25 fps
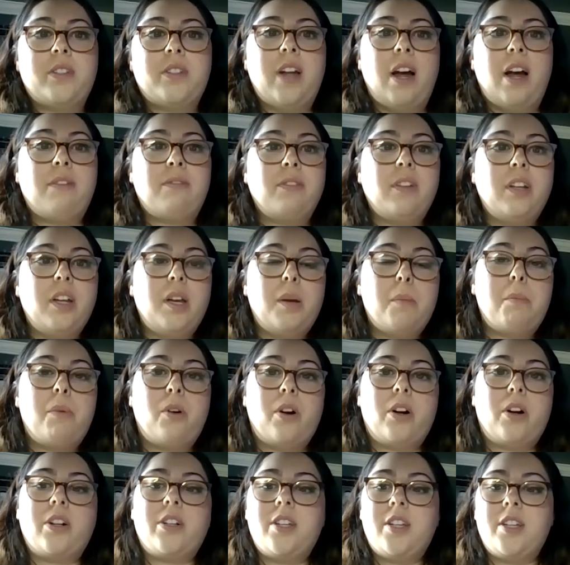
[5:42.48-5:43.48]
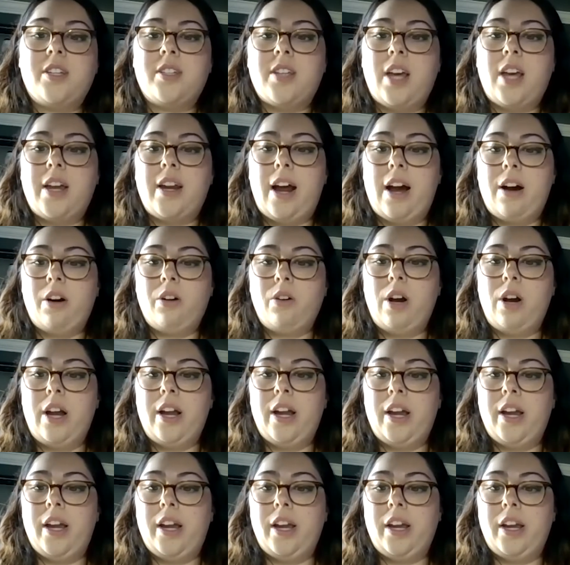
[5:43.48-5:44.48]
it's definitely important to set out
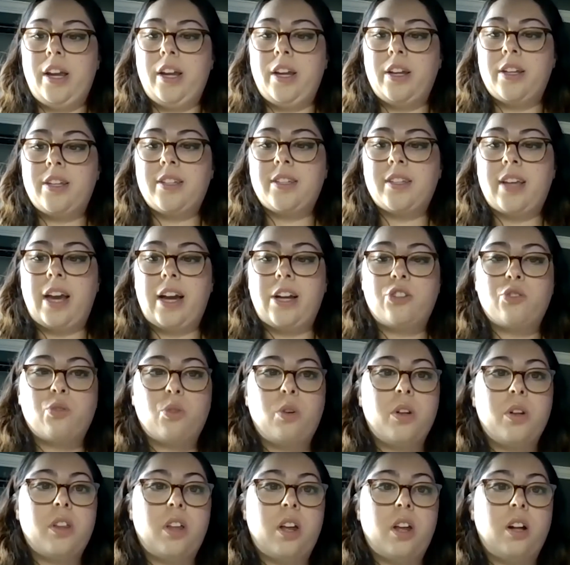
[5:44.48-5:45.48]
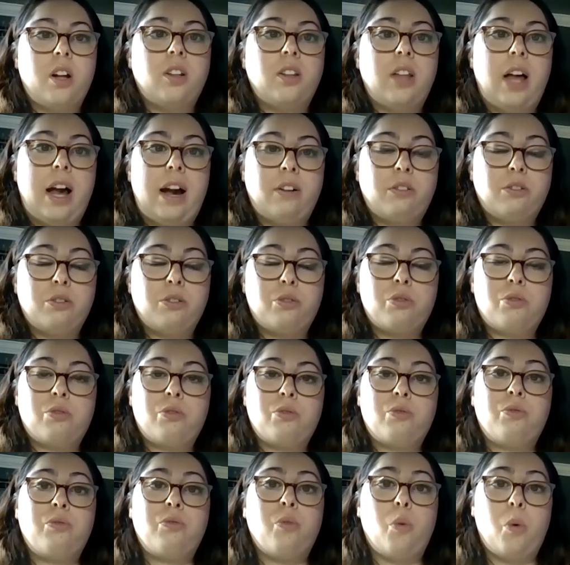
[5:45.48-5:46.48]
a schedule that allows
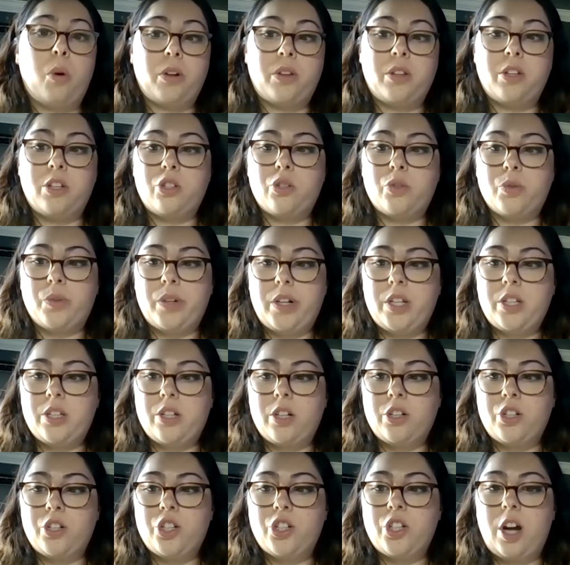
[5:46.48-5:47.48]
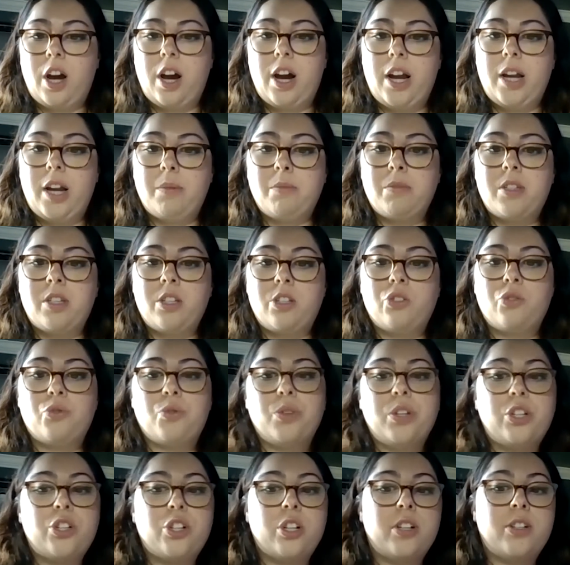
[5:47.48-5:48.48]
for this research time. Since
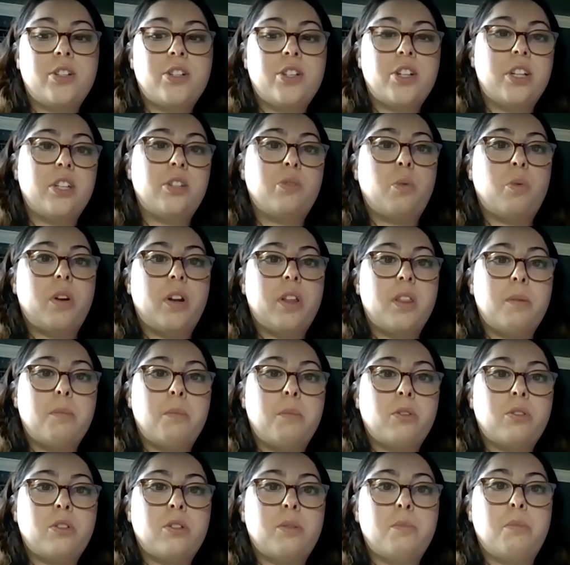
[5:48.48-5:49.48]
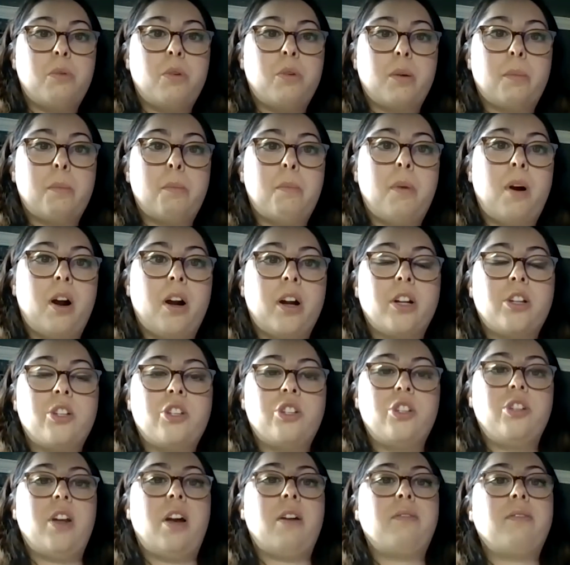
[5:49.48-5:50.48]
research is one of the most important parts,
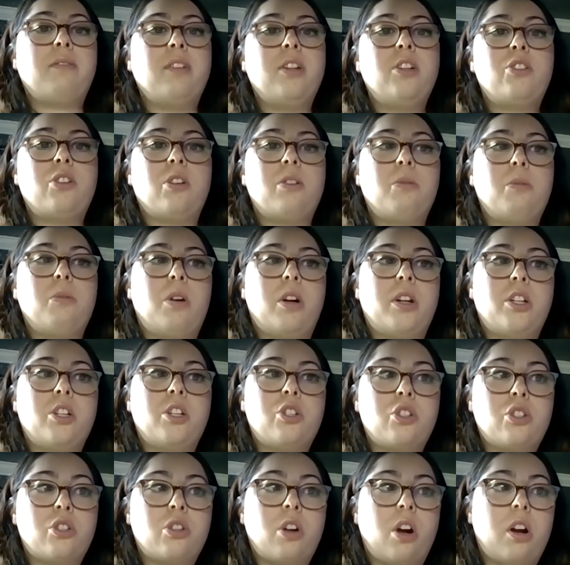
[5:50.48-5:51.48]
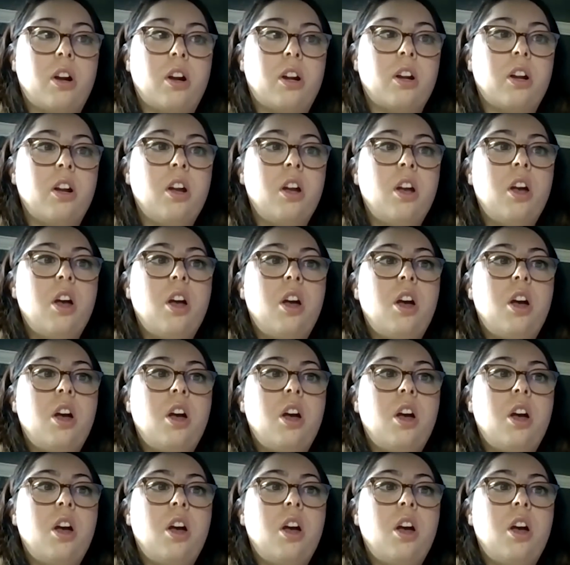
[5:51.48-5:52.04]
you definitely don't want to start